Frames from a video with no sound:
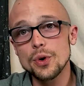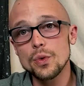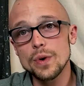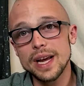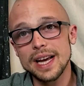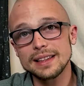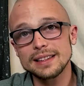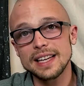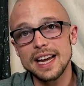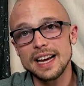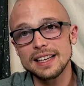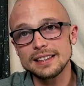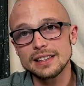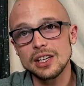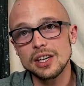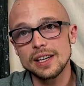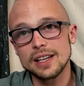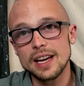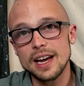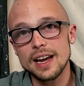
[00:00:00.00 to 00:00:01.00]
We got the
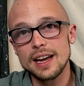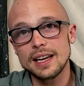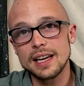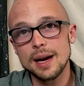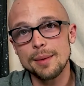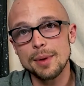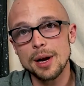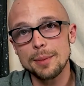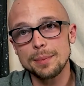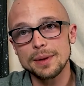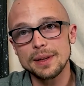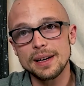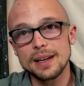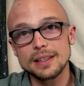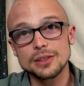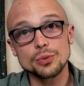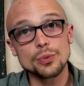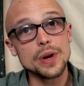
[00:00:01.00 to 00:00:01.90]
SRK coming up in the next